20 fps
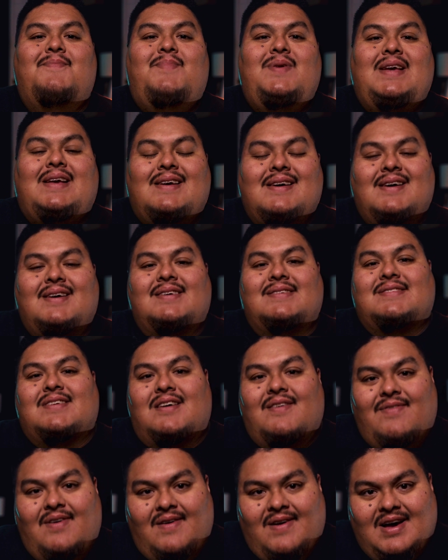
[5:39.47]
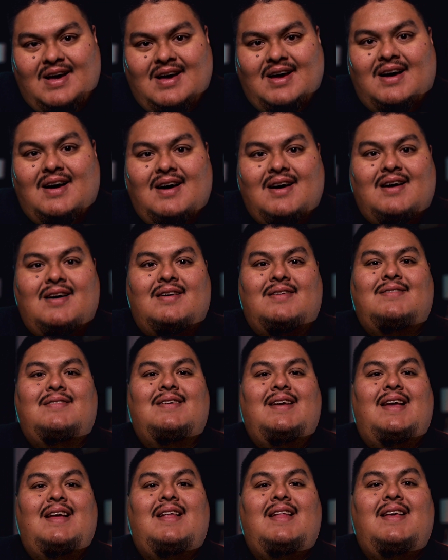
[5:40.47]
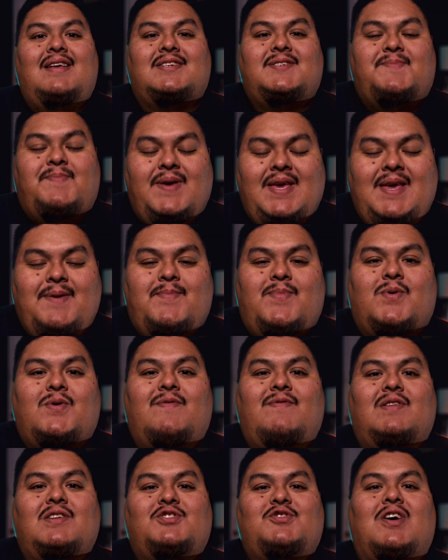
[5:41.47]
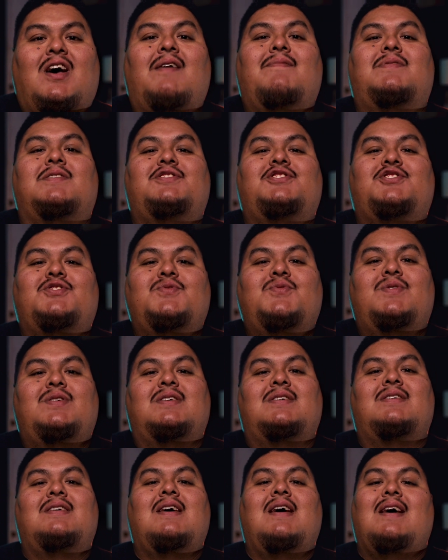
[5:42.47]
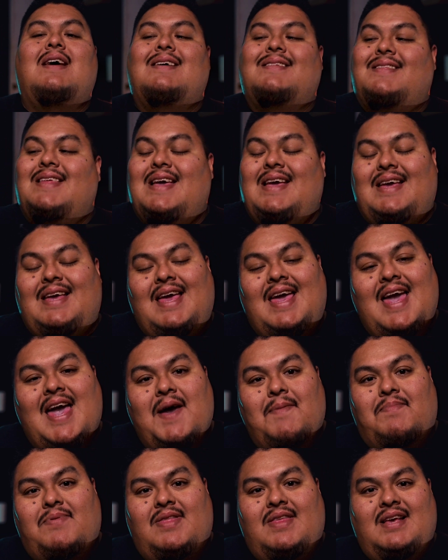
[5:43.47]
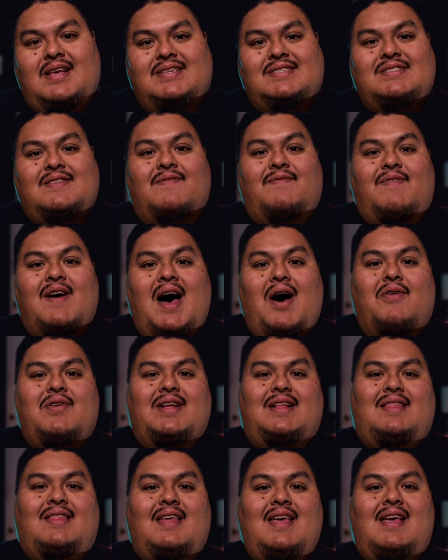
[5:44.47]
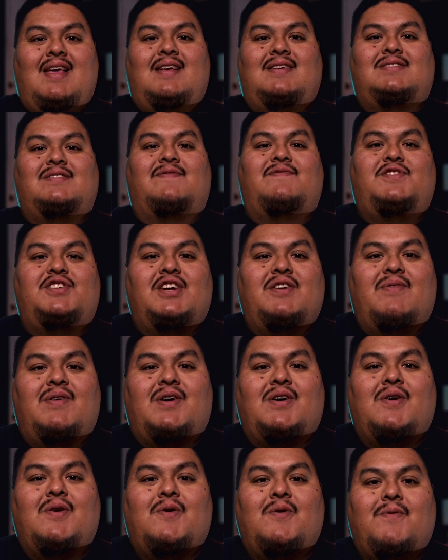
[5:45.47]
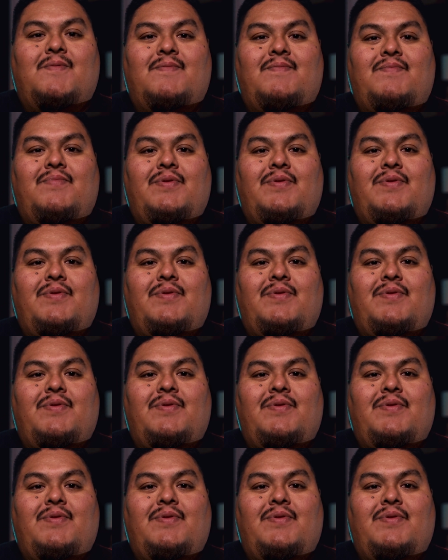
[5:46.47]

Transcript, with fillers: because of Ahan and his people of the tribe of Judah, they kept these devoted things of Jericho.